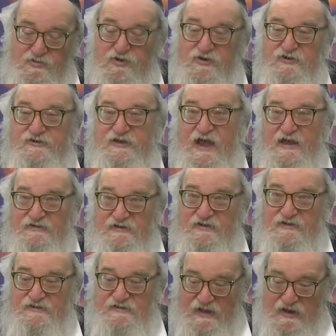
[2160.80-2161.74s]
they were
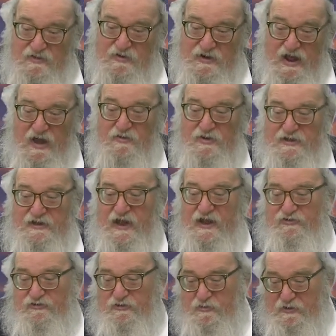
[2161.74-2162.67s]
assassins, they were now in
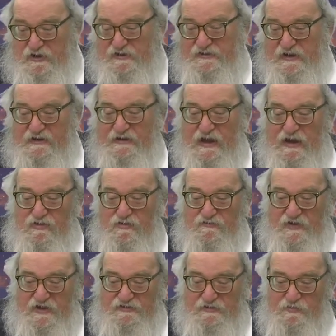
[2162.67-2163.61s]
danger because
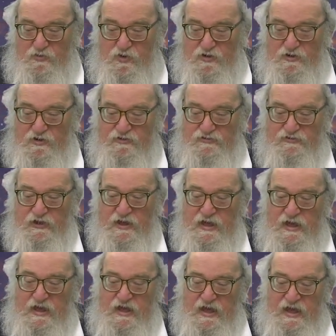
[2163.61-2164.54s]
Sancheirav had supporters.
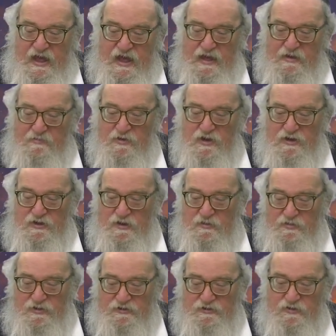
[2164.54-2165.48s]

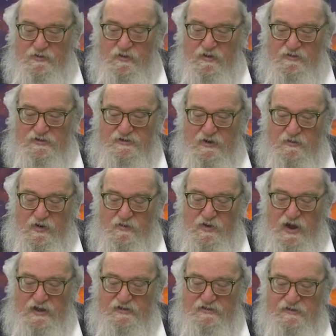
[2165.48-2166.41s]
Haman, Nimlatu, Eretz
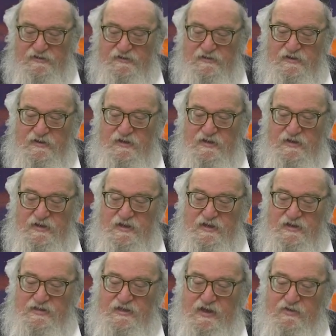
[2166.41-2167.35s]
Ararat.
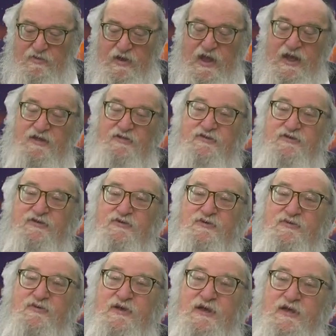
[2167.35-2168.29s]
They ran
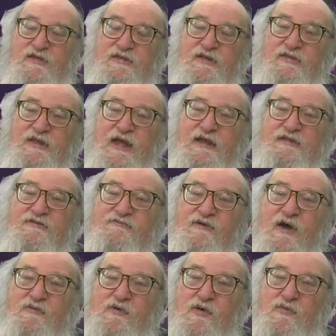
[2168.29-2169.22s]
to the
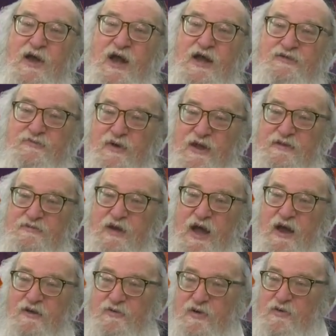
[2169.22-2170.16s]
land of Ararat,
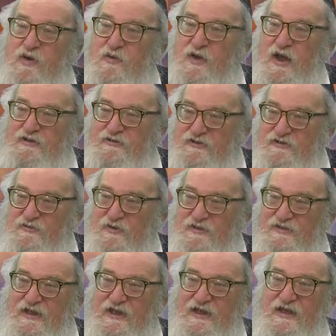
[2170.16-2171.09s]
right? Har Ararat
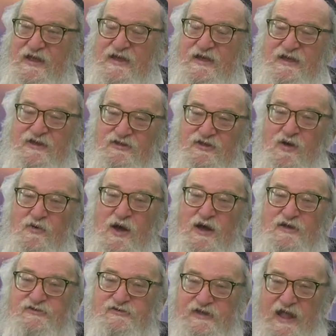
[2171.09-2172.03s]
is where the
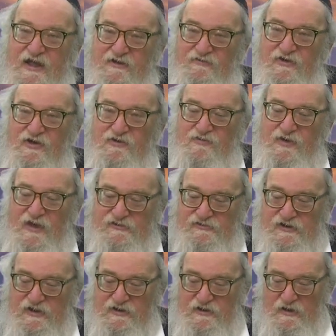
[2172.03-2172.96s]
Noach's Teva
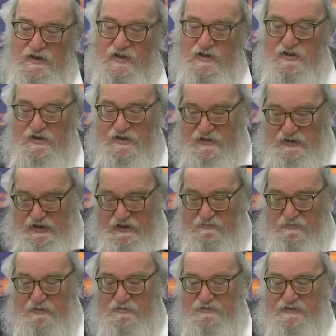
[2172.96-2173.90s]
rested.
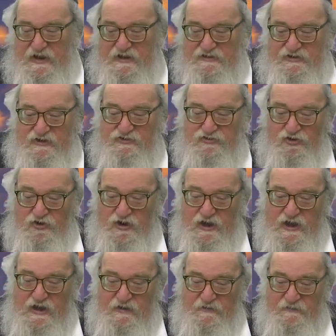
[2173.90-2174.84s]
Again, people say it's in
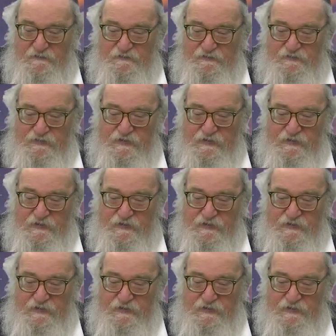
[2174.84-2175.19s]
Turkey.